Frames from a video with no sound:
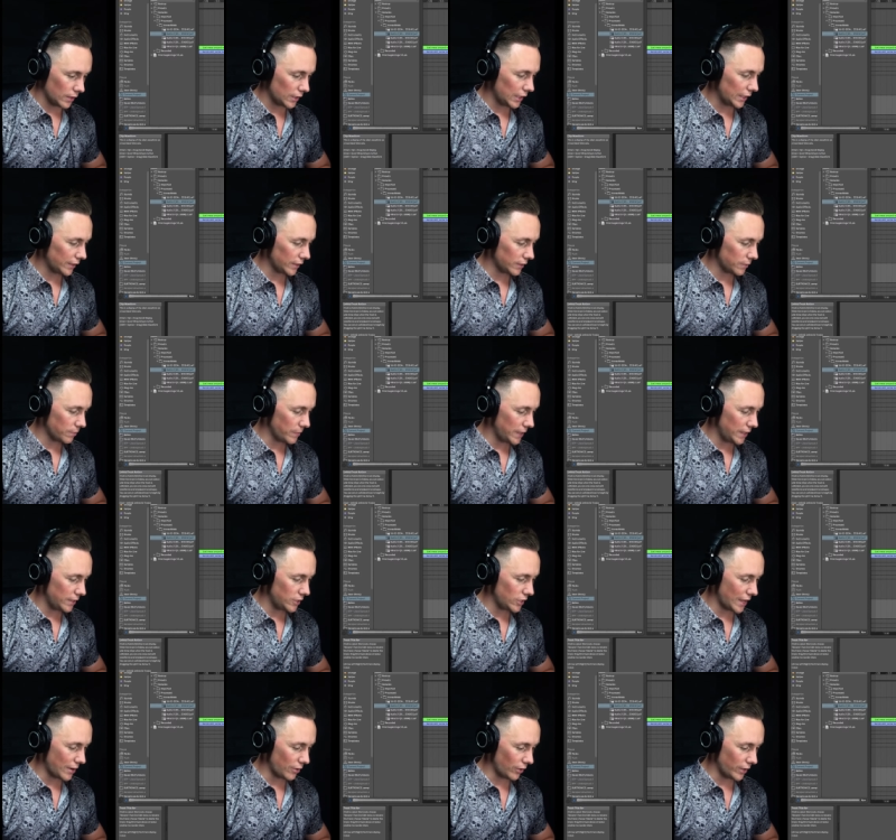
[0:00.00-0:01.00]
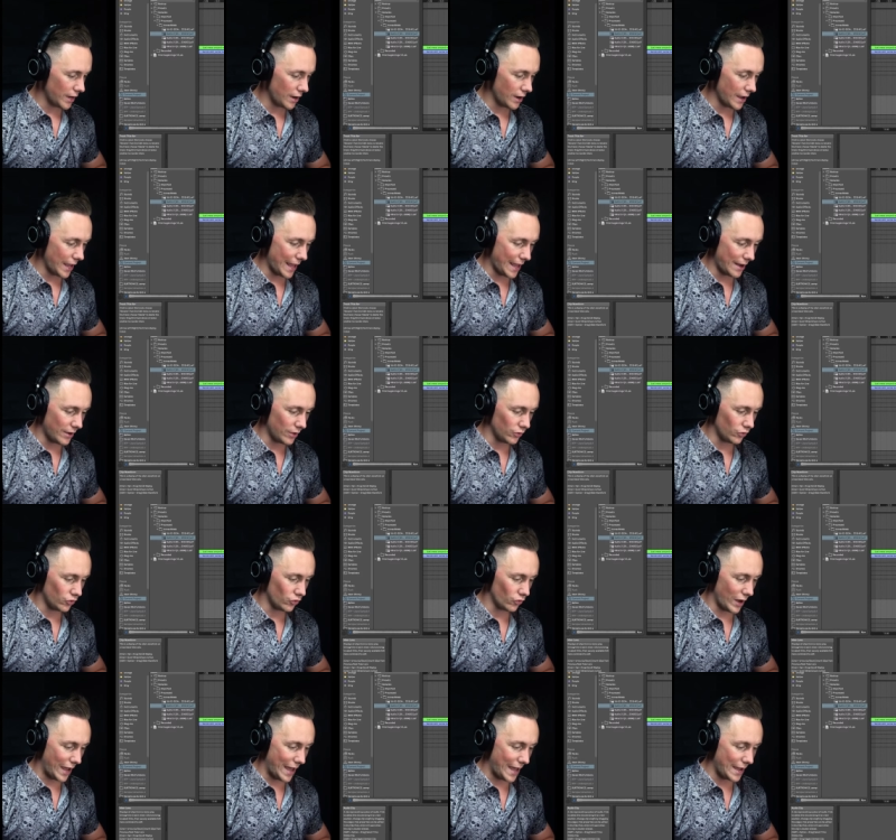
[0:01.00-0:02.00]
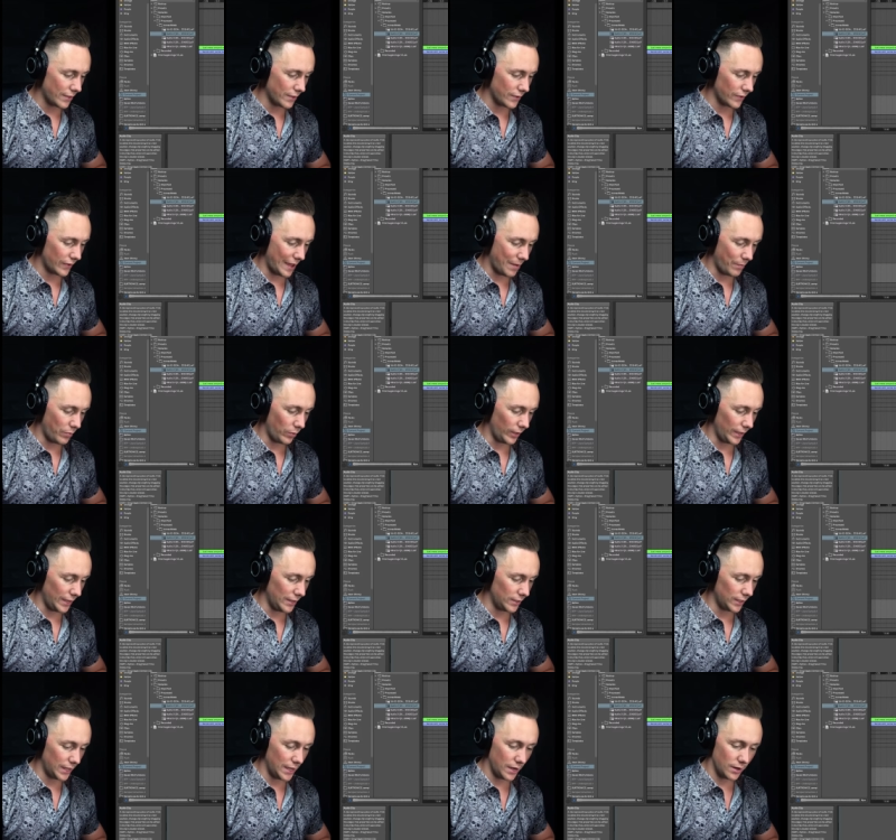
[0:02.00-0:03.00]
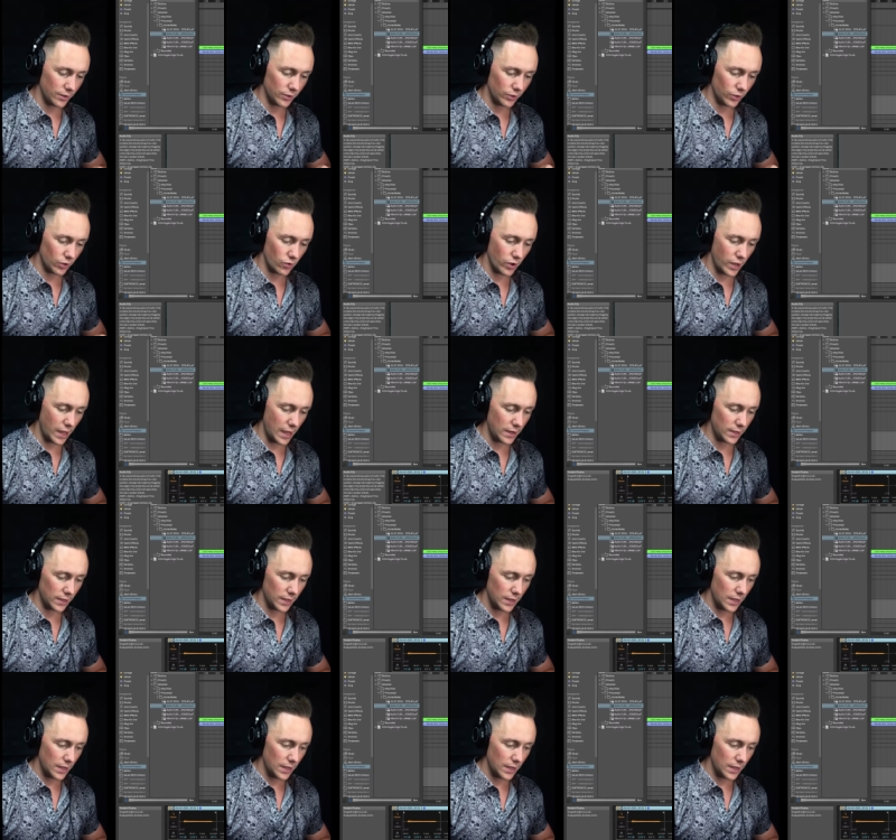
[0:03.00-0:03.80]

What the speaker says: Click this MIDI channel here and drag the sample into here to create